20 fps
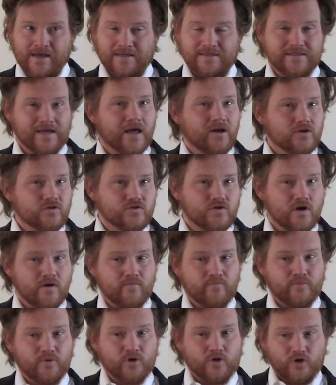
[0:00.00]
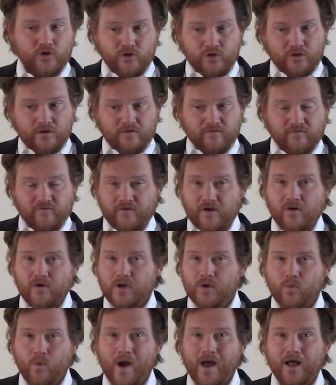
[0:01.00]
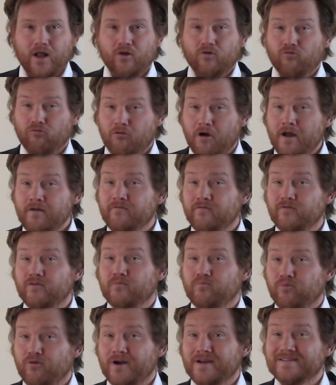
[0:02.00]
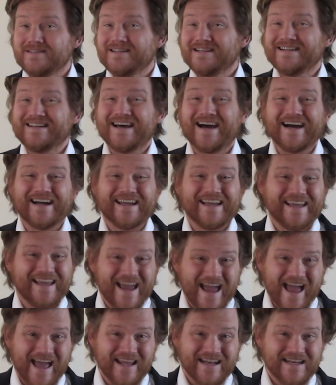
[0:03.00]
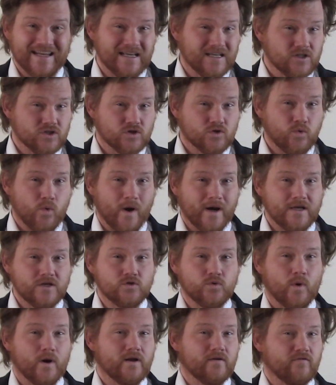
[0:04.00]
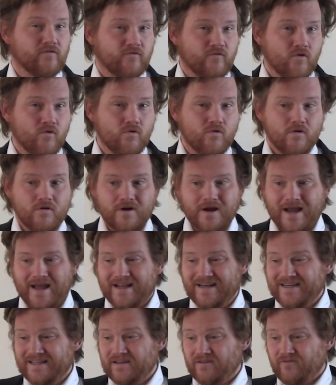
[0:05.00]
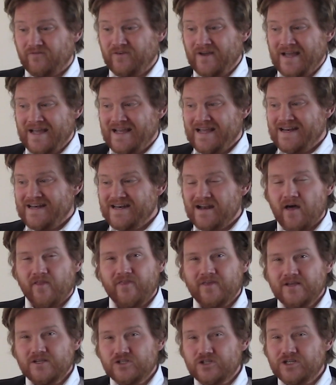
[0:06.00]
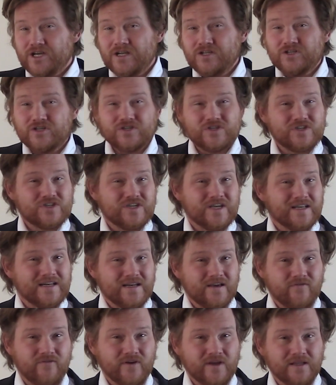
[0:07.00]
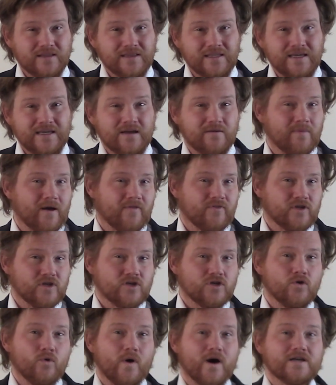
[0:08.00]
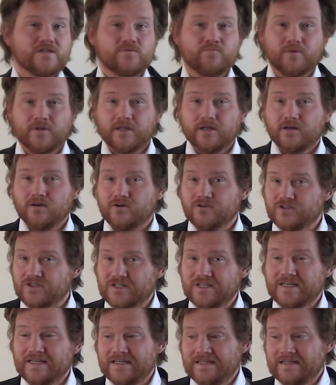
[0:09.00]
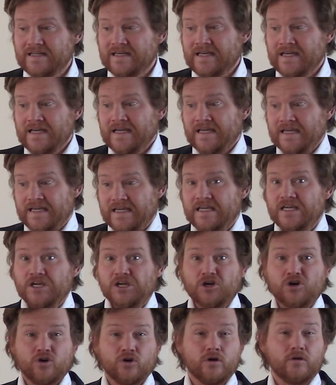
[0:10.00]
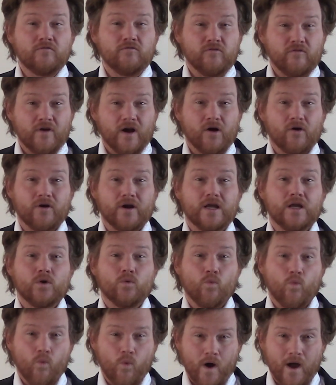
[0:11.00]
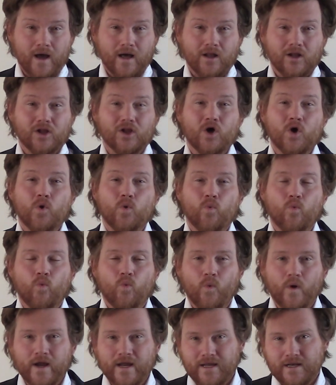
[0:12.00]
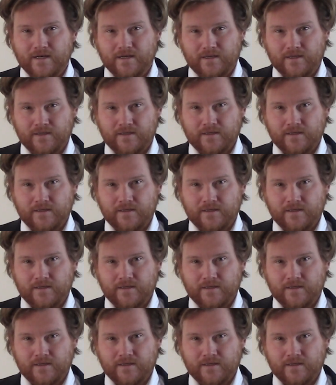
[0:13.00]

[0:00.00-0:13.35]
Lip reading: Donald Trump could very well run for president again in 2024, and if nothing changes significantly about the US political scene, he could very well win.